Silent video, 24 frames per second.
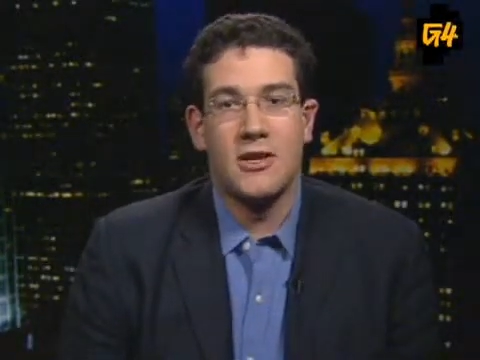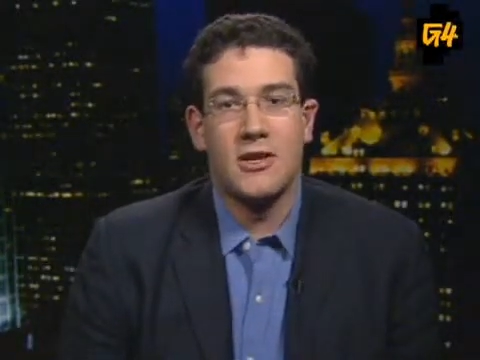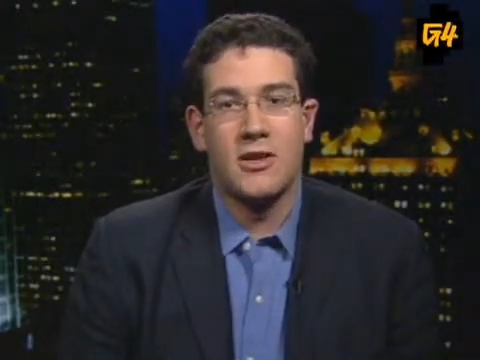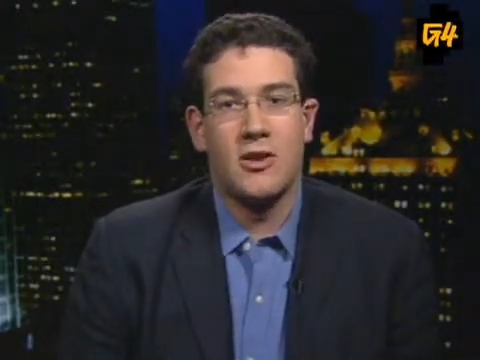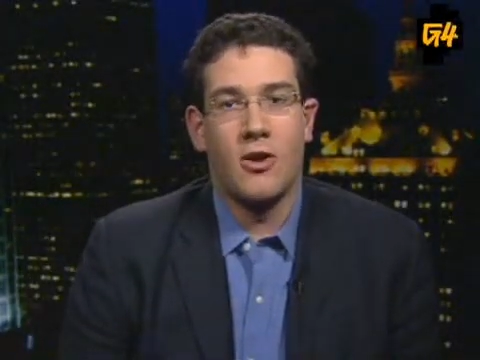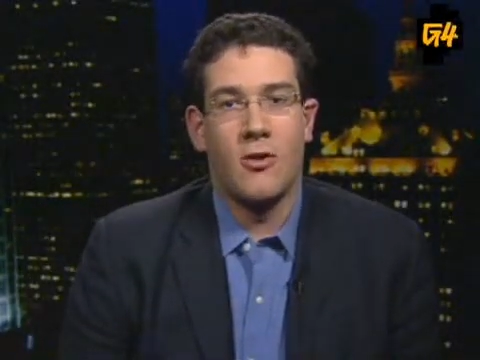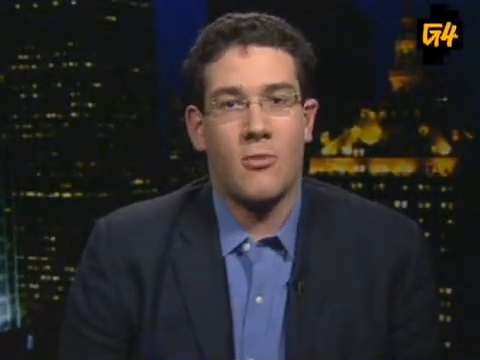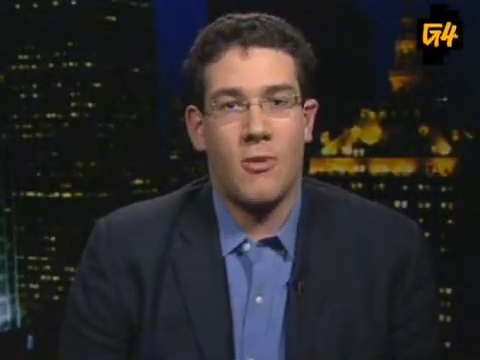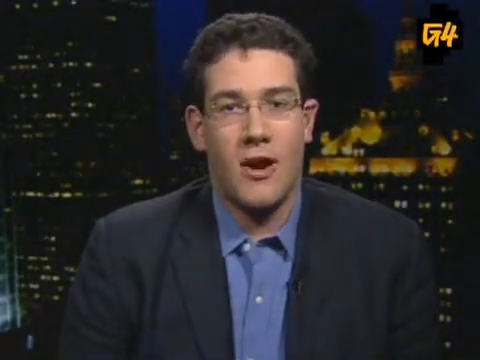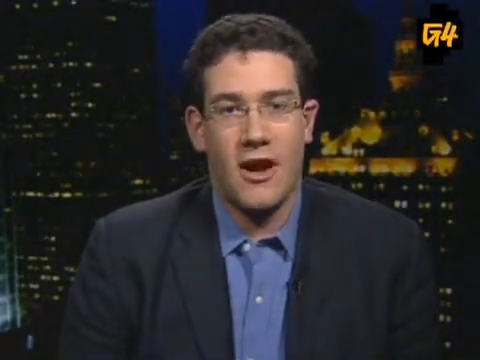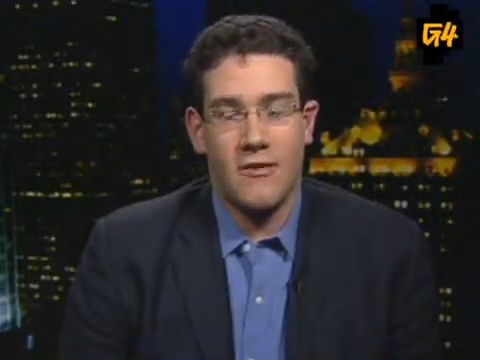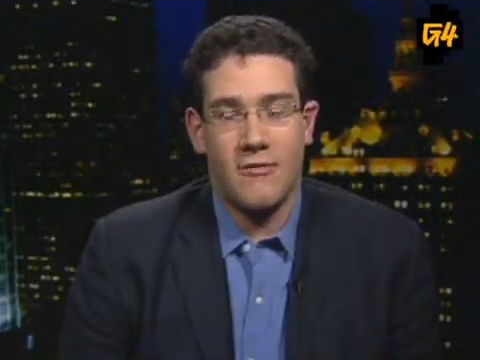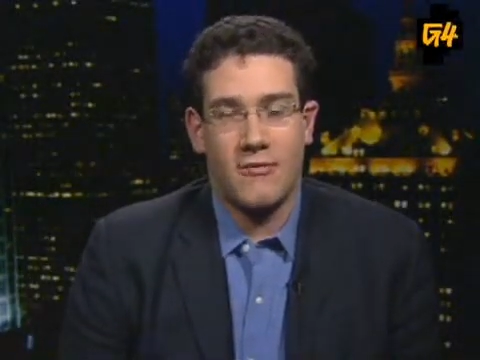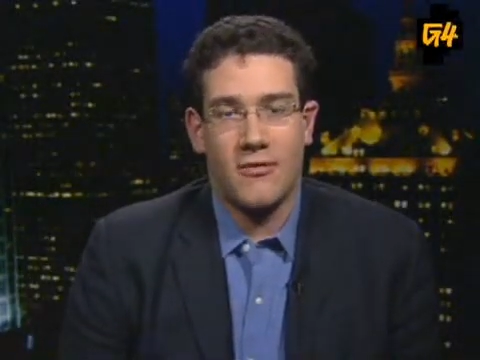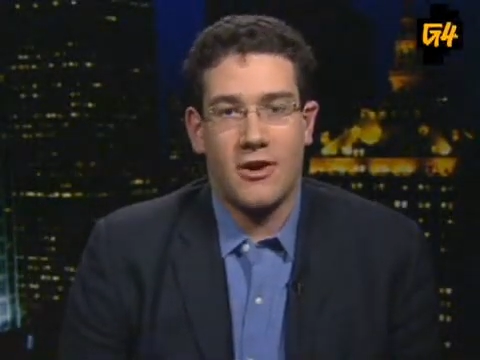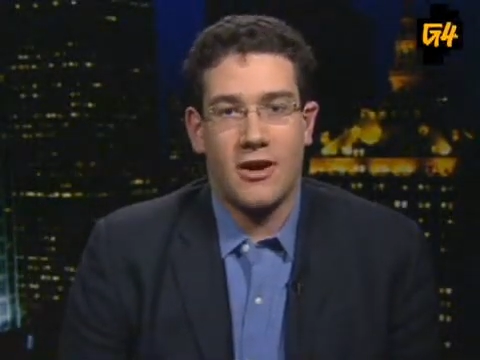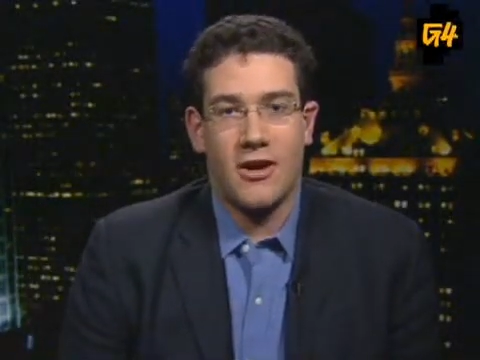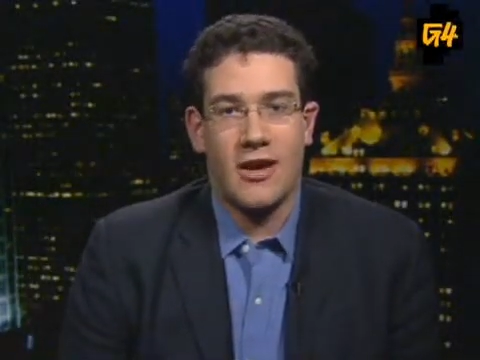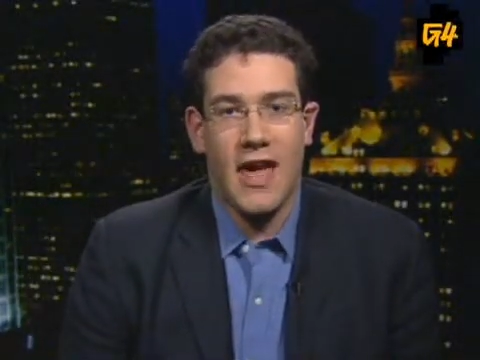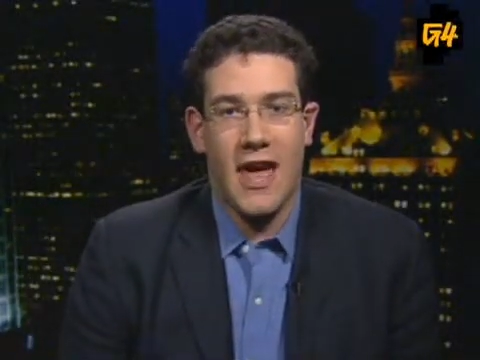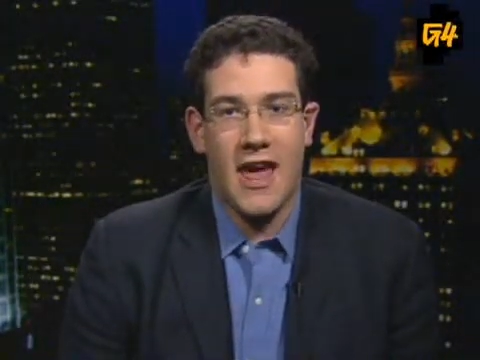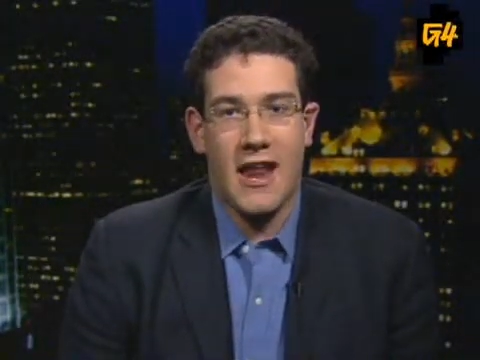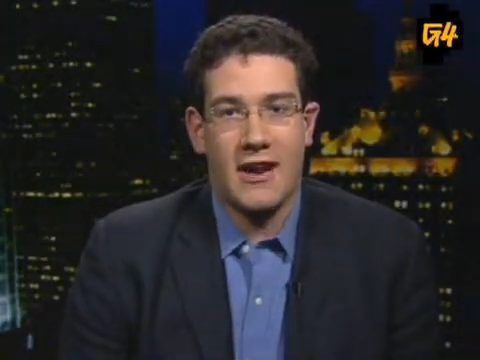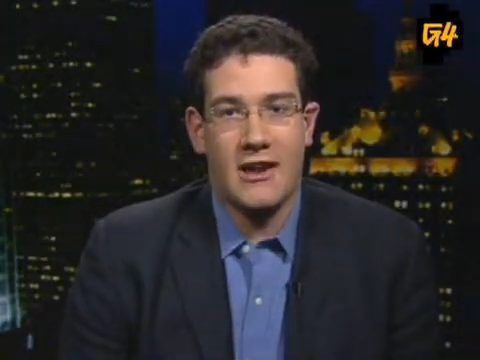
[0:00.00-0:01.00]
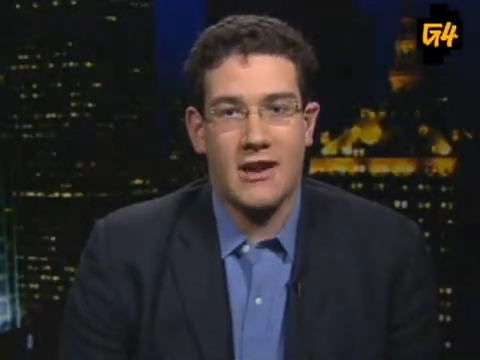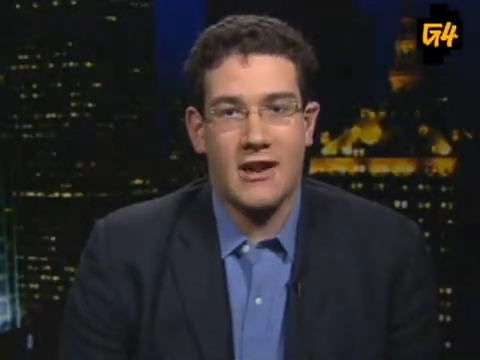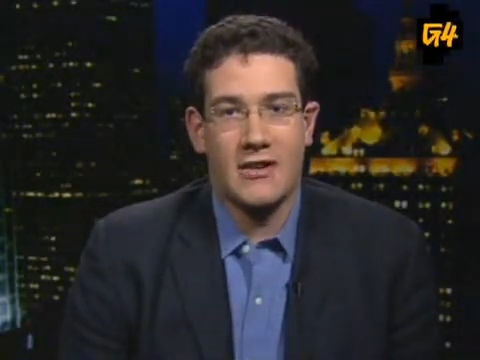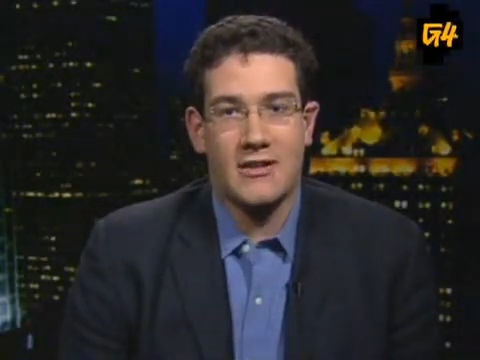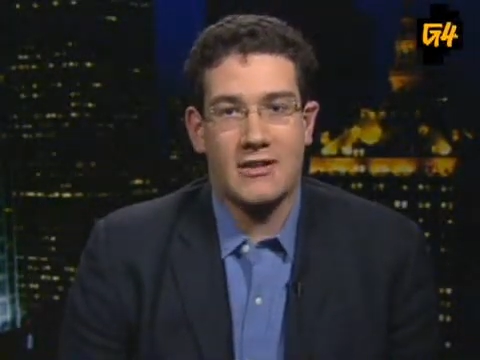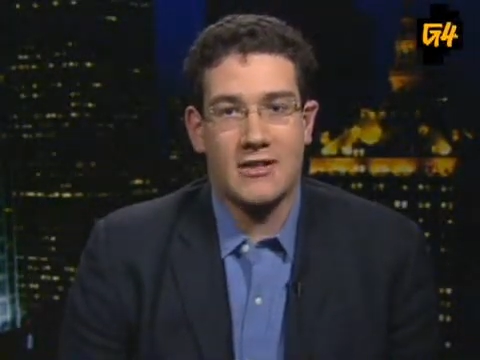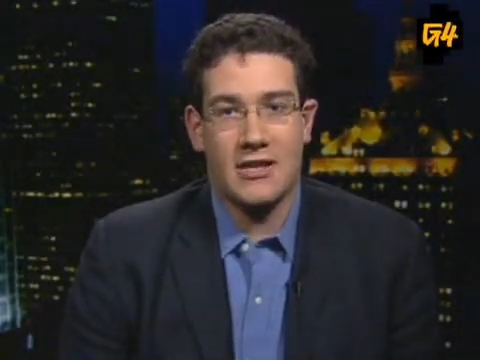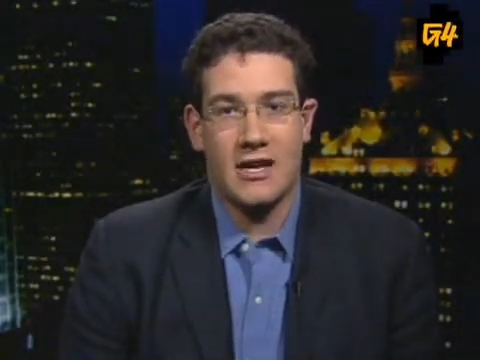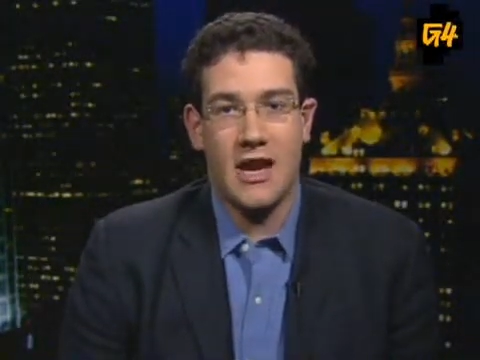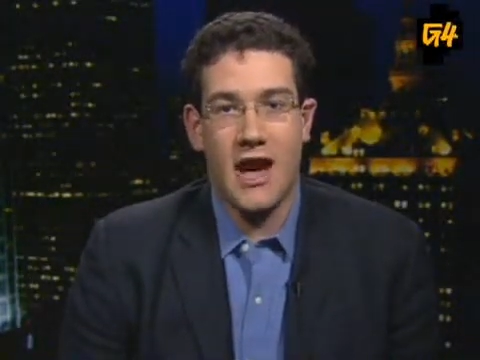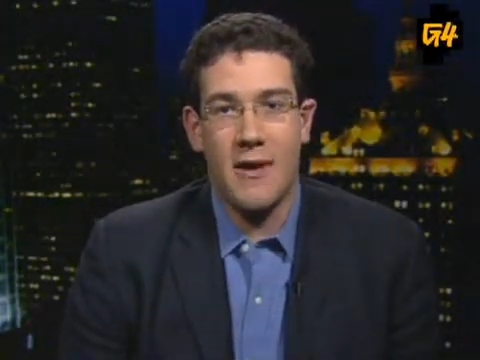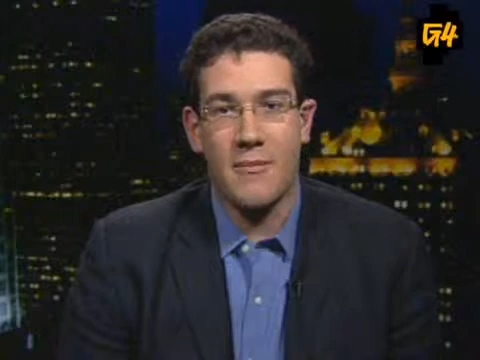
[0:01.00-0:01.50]
wait for a candidate
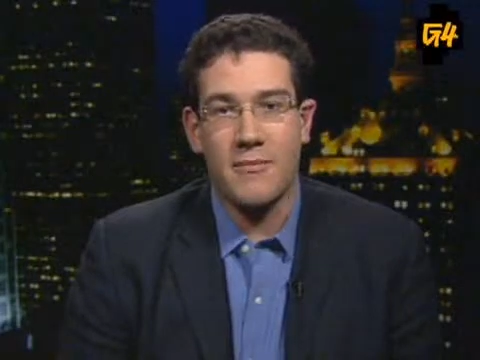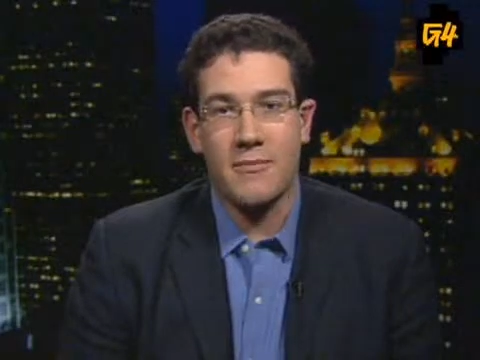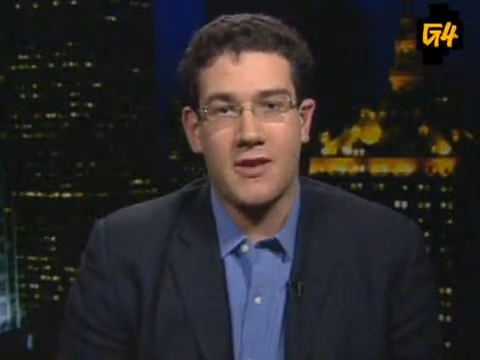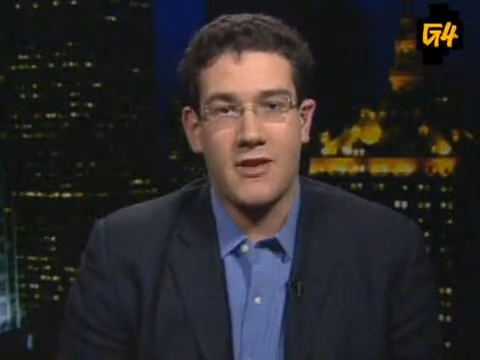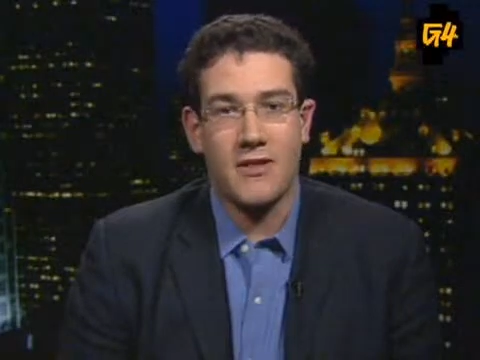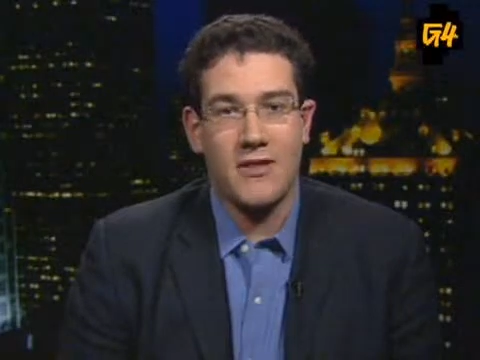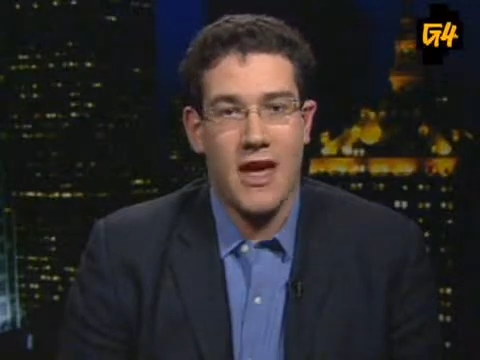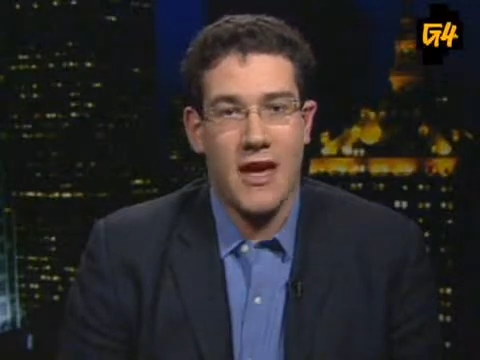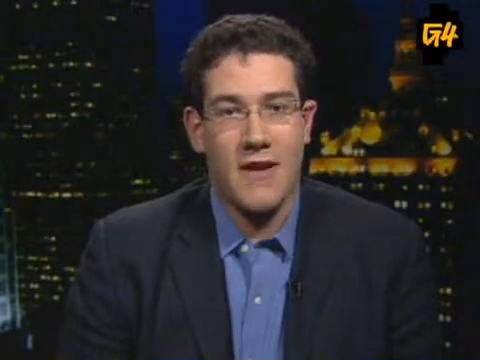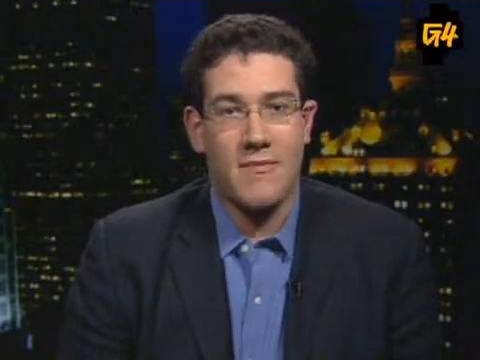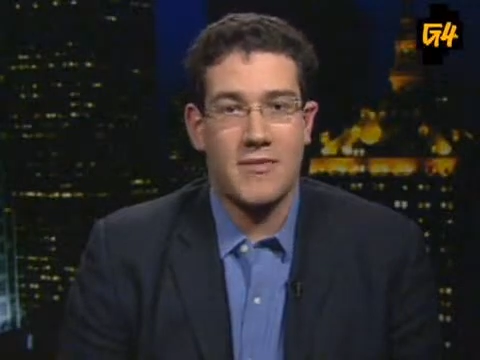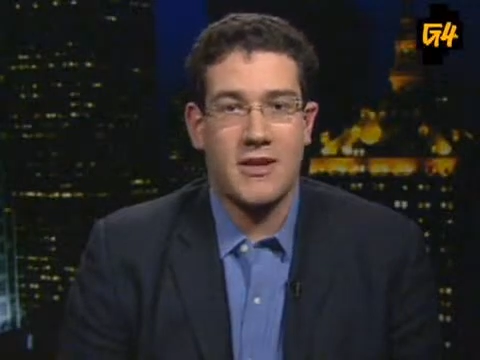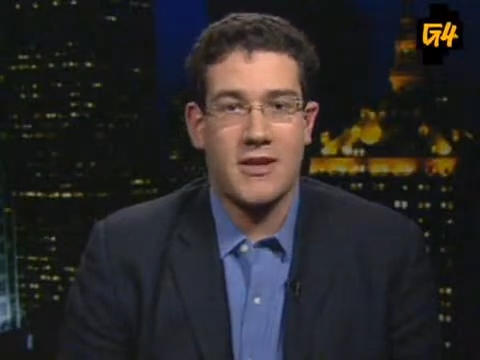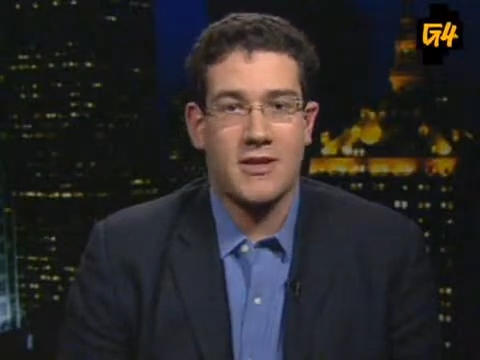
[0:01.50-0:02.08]
to come to them.